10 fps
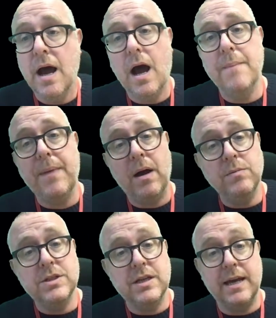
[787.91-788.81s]
Um, I
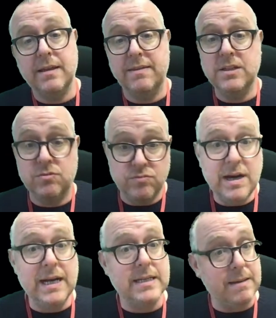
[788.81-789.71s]
would say that this
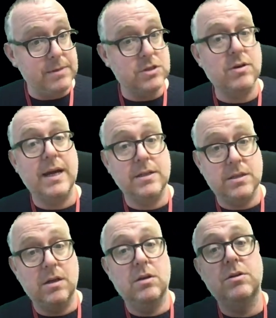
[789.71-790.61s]
really demonstrates
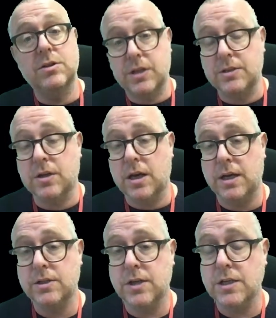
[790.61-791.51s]
that Lucas has uh,
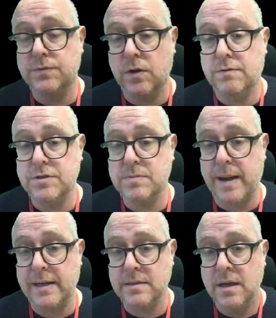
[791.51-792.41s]
is, is full of
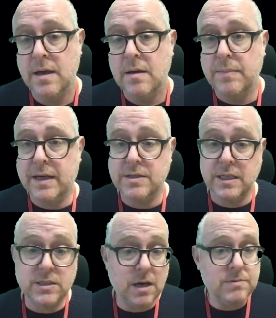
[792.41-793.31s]
respect because
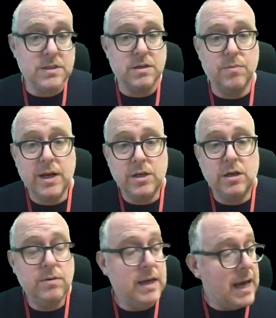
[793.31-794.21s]
he's come to somewhere
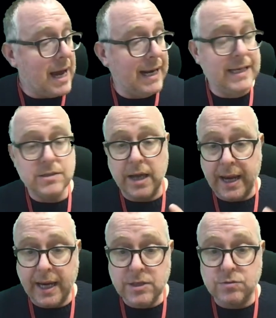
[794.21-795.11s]
new and he's
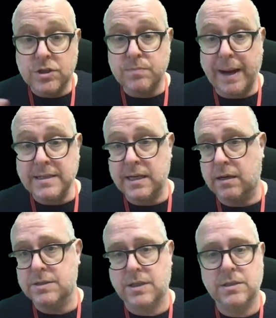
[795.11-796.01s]
he's respecting
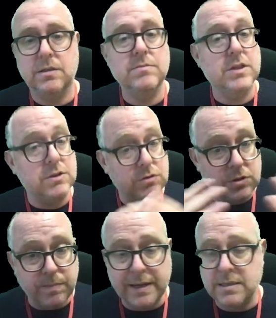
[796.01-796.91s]
our systems, he's
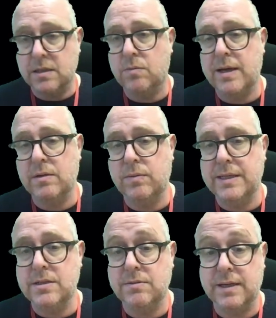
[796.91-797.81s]
respecting the way that we
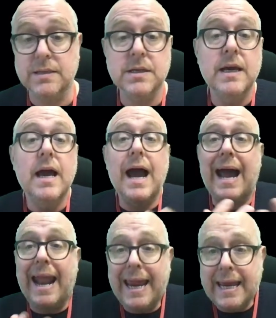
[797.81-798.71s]
do things,
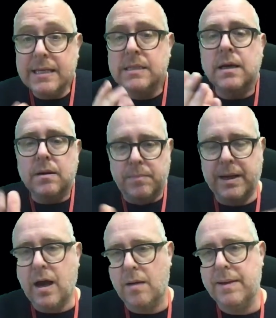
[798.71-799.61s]
and he is
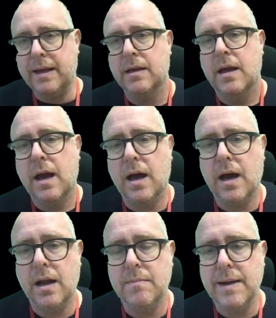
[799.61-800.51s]
becoming uh,
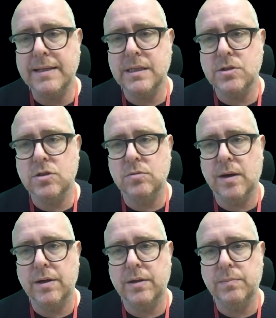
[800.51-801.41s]
an amazing Two
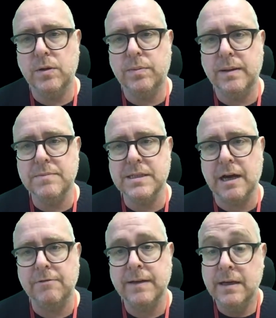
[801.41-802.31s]
Mile Hill pupil
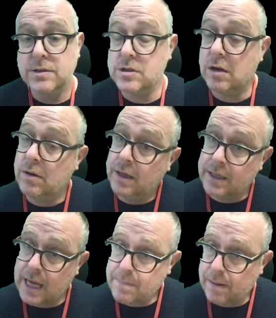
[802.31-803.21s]
himself. So
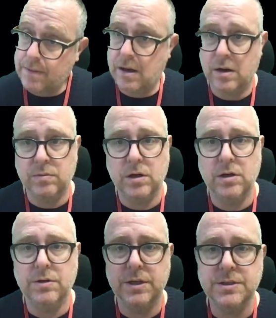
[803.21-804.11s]
keep up the hard work,
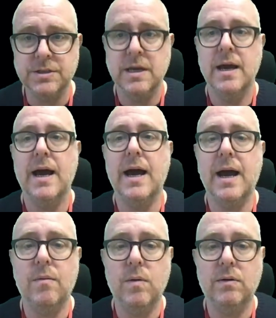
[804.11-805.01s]
Lucas. Lucas, uh,
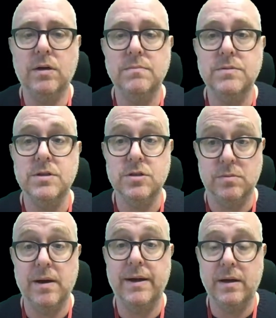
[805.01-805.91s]
and welcome to Two
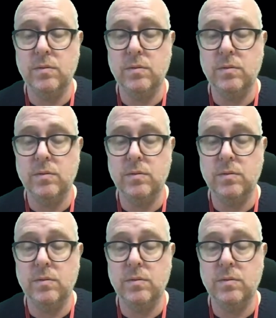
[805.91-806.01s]
Mile Hill.